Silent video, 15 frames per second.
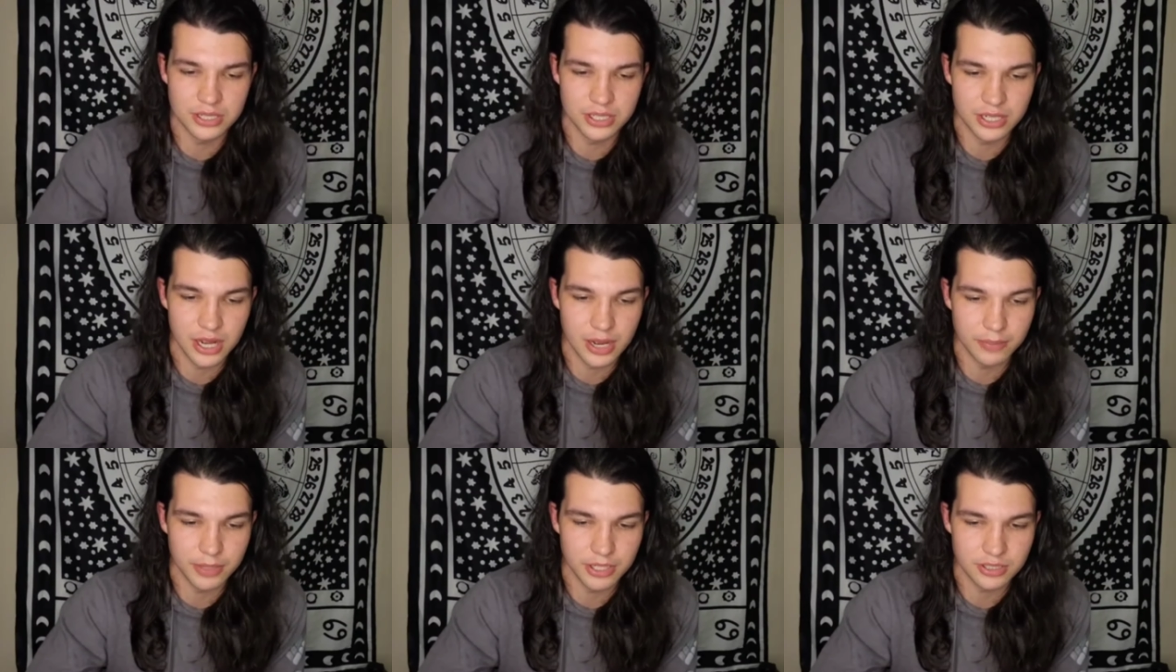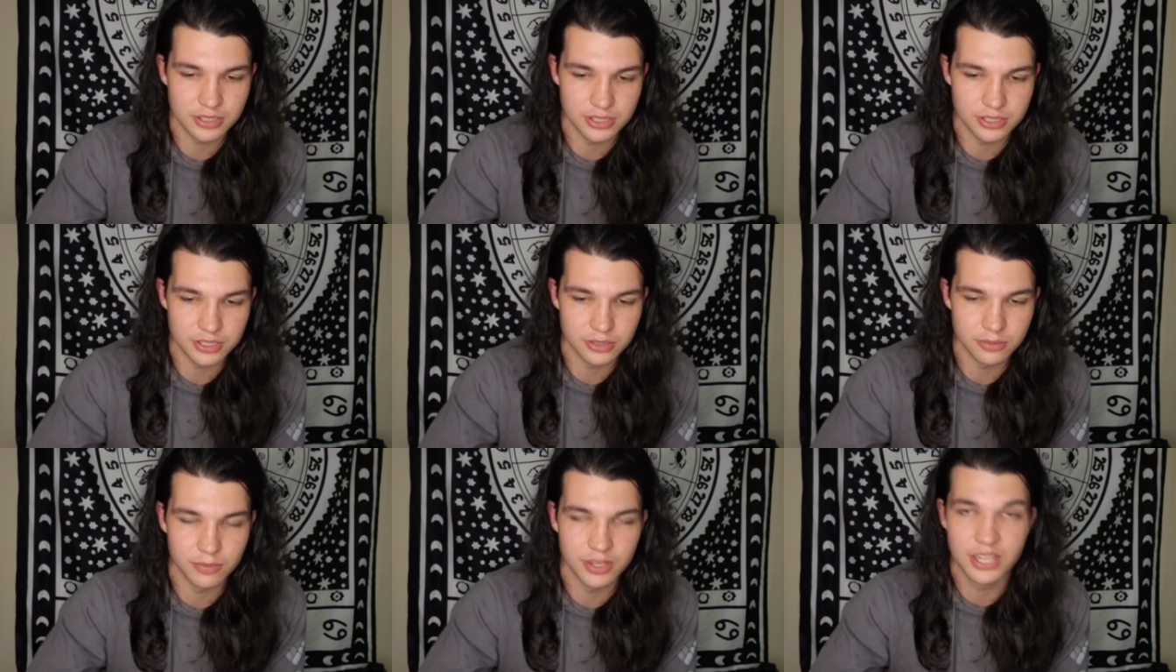Uh, economic
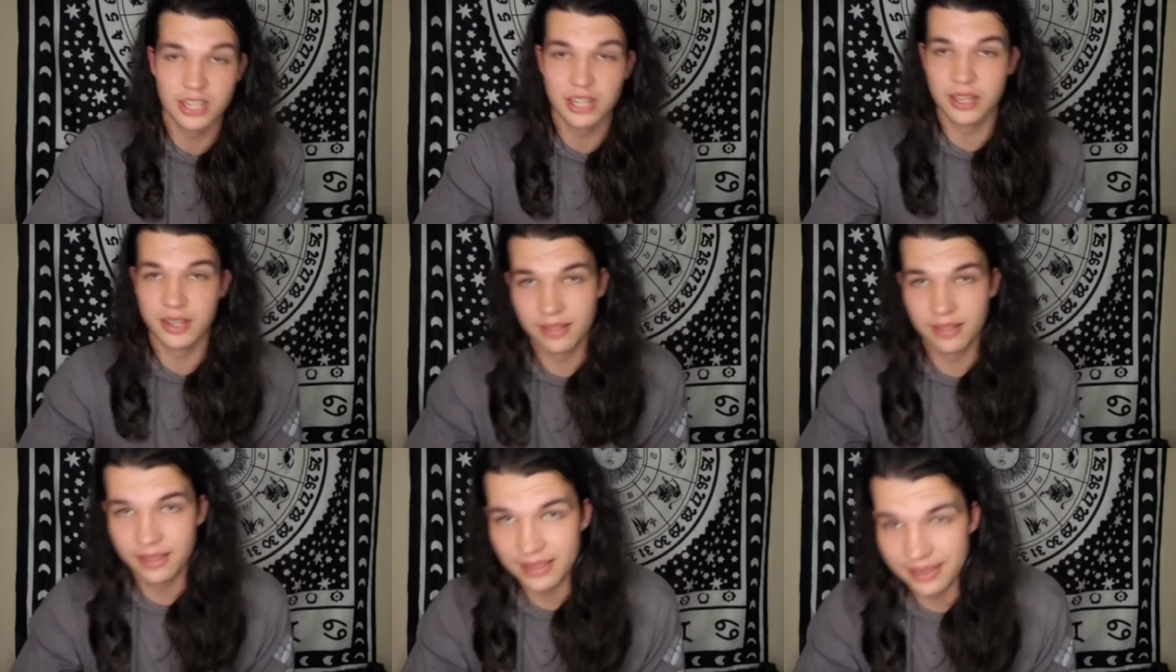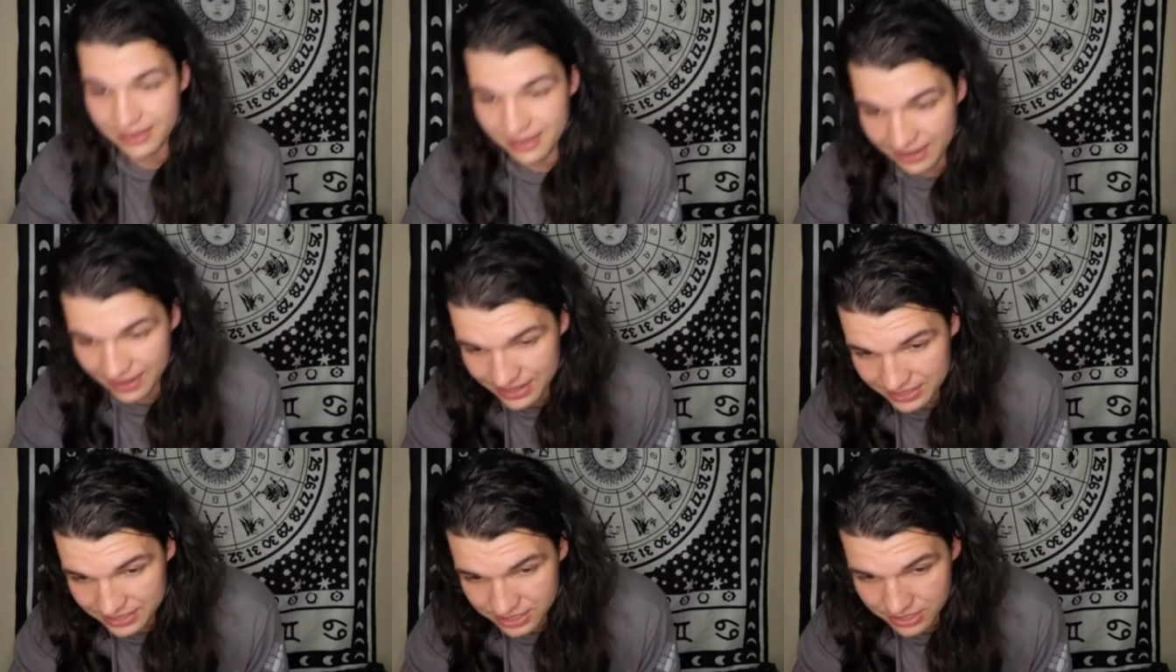system
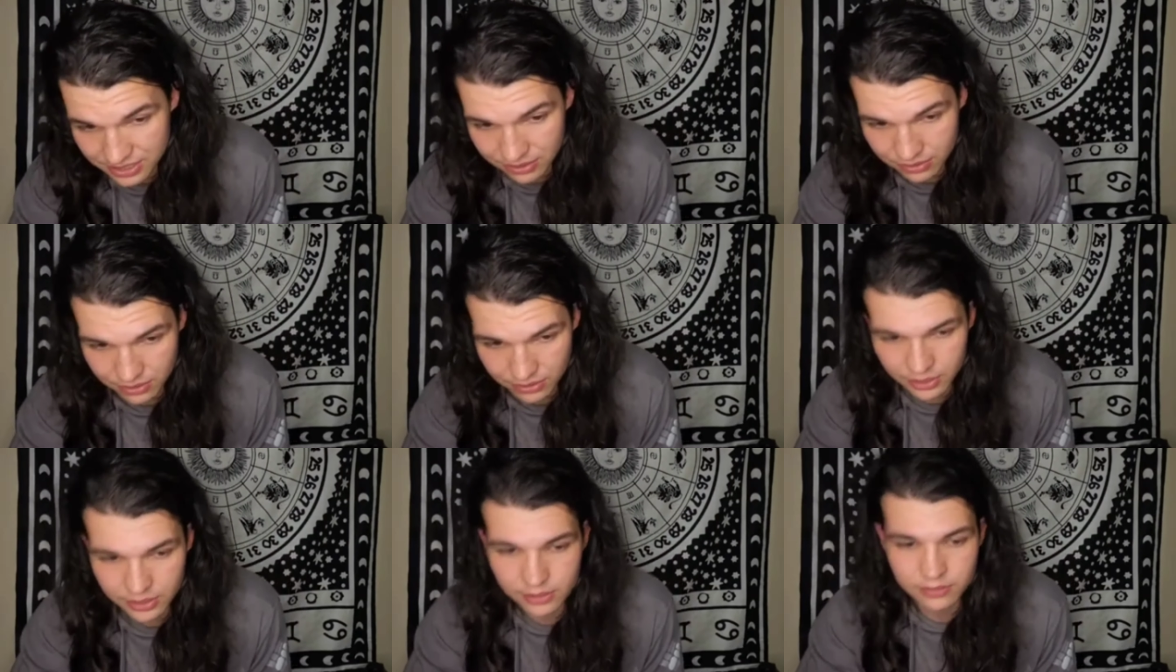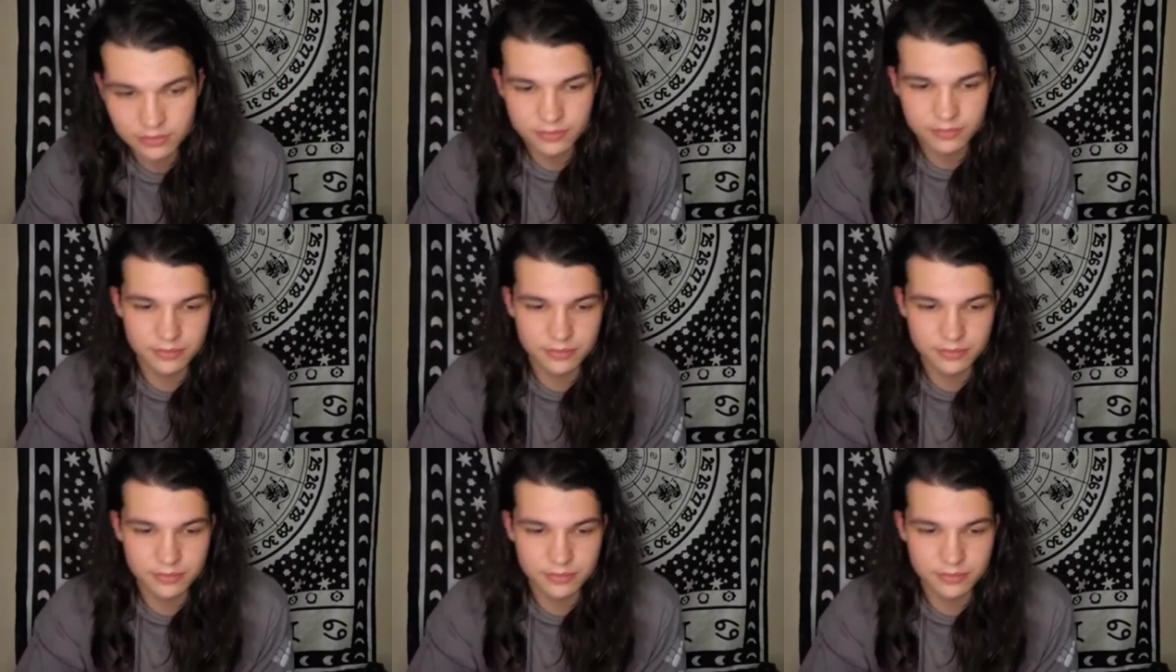constantly.